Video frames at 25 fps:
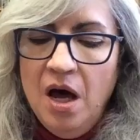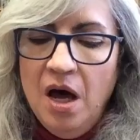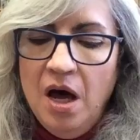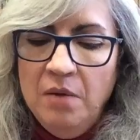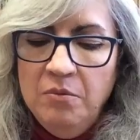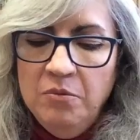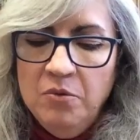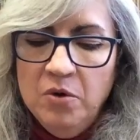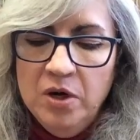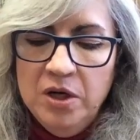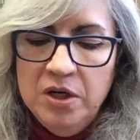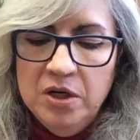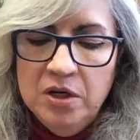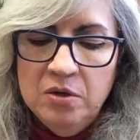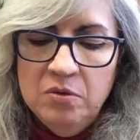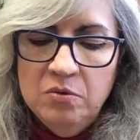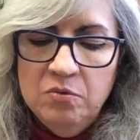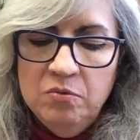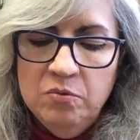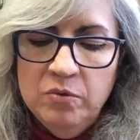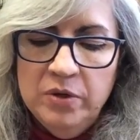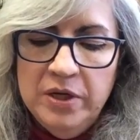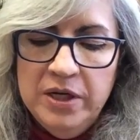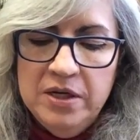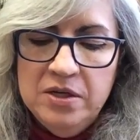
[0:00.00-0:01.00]
I'm going to
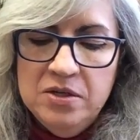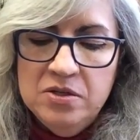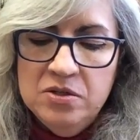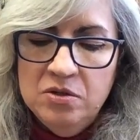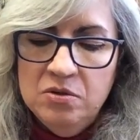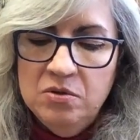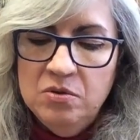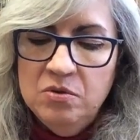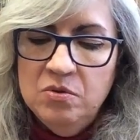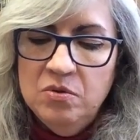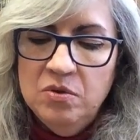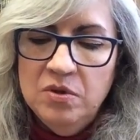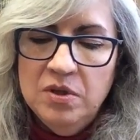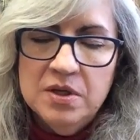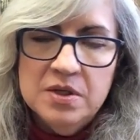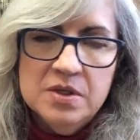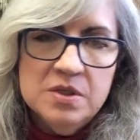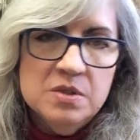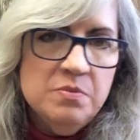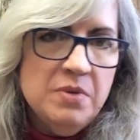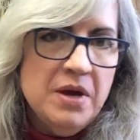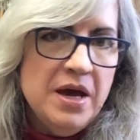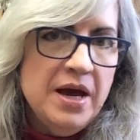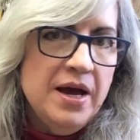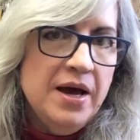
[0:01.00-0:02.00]
redo
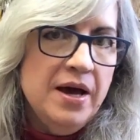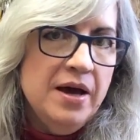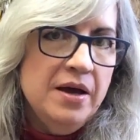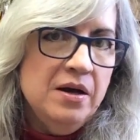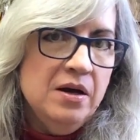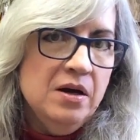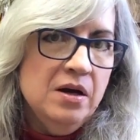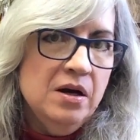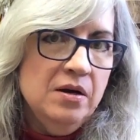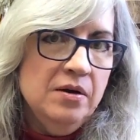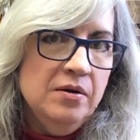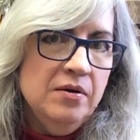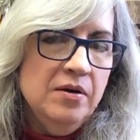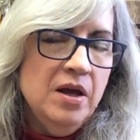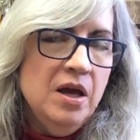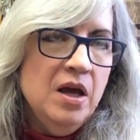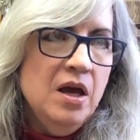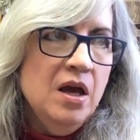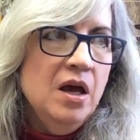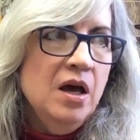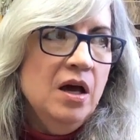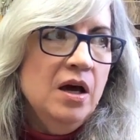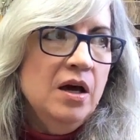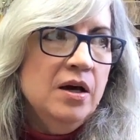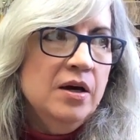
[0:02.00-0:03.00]
this pattern
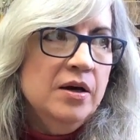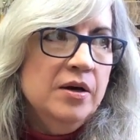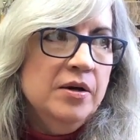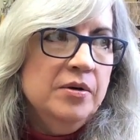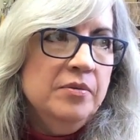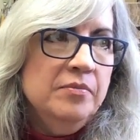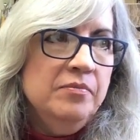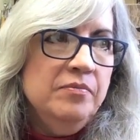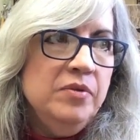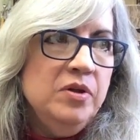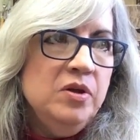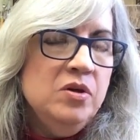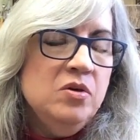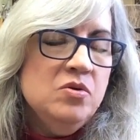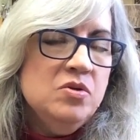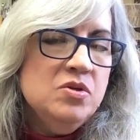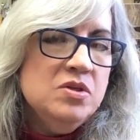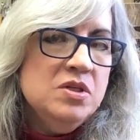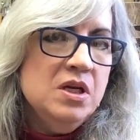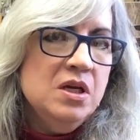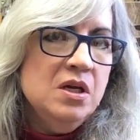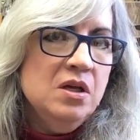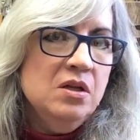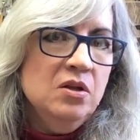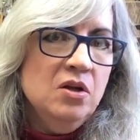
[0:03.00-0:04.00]

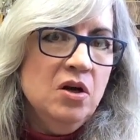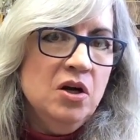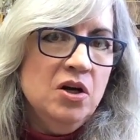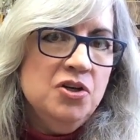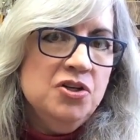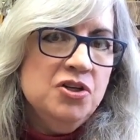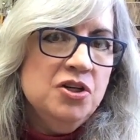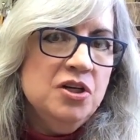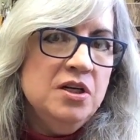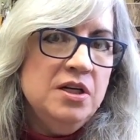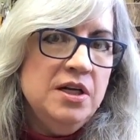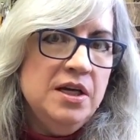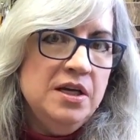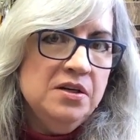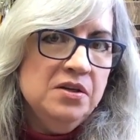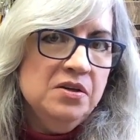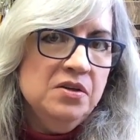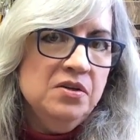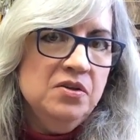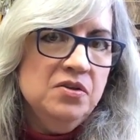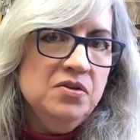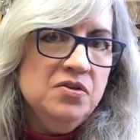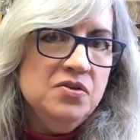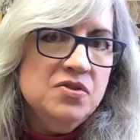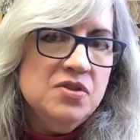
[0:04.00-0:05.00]
using larger
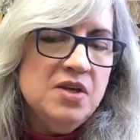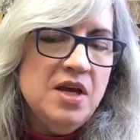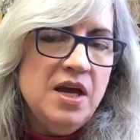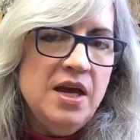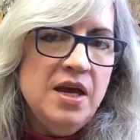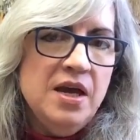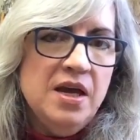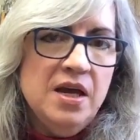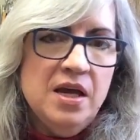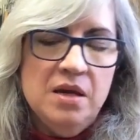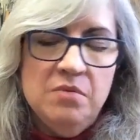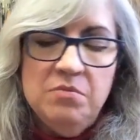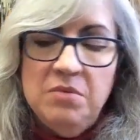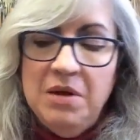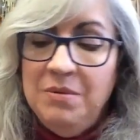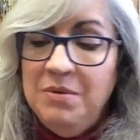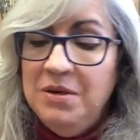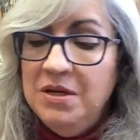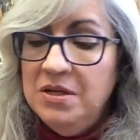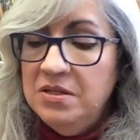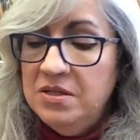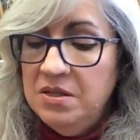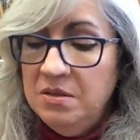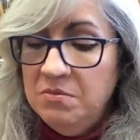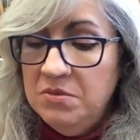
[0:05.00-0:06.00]
needles and
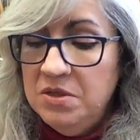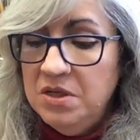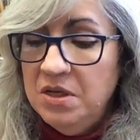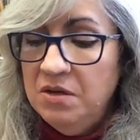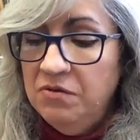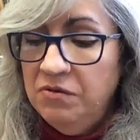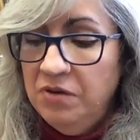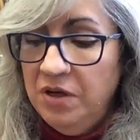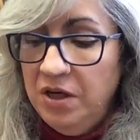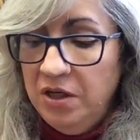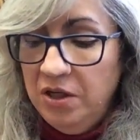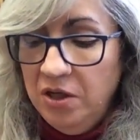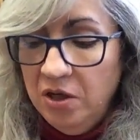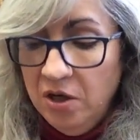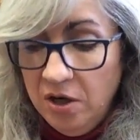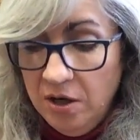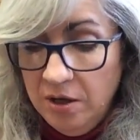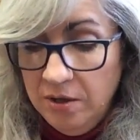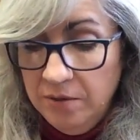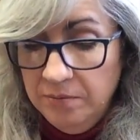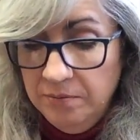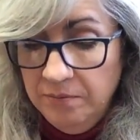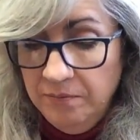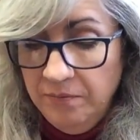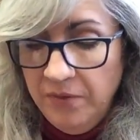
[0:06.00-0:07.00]
maybe some different
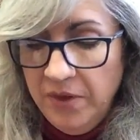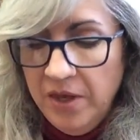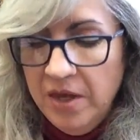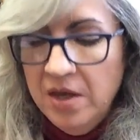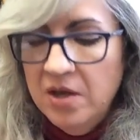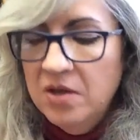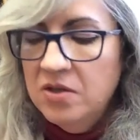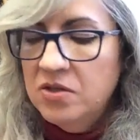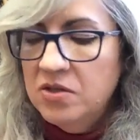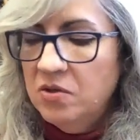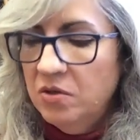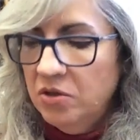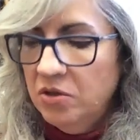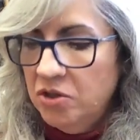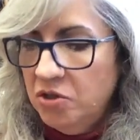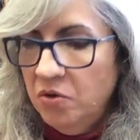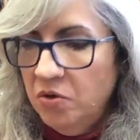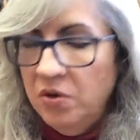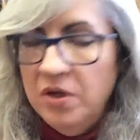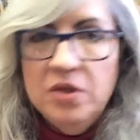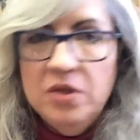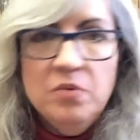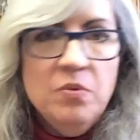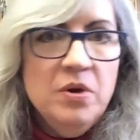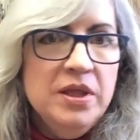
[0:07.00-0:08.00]
yarn. So I'll show
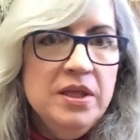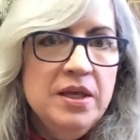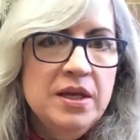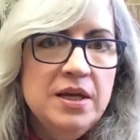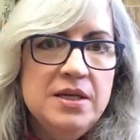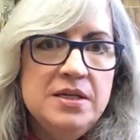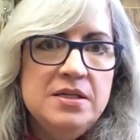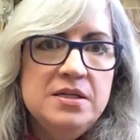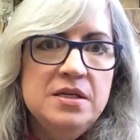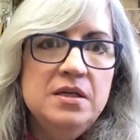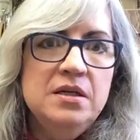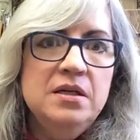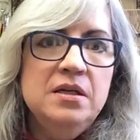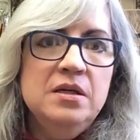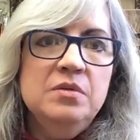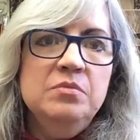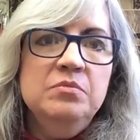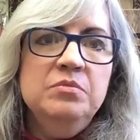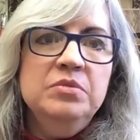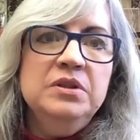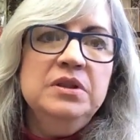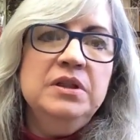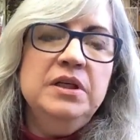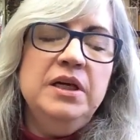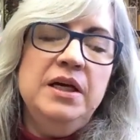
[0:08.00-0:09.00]
you the one that I did
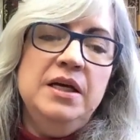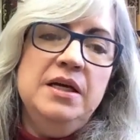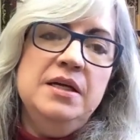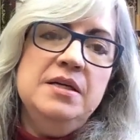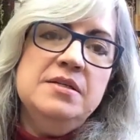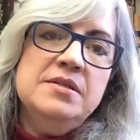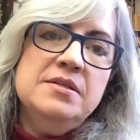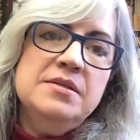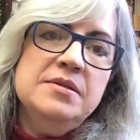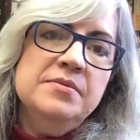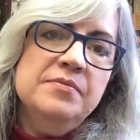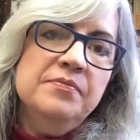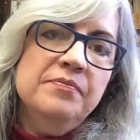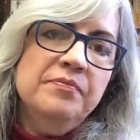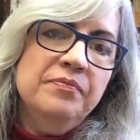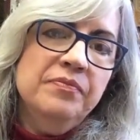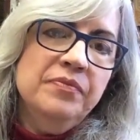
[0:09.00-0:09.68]
complete.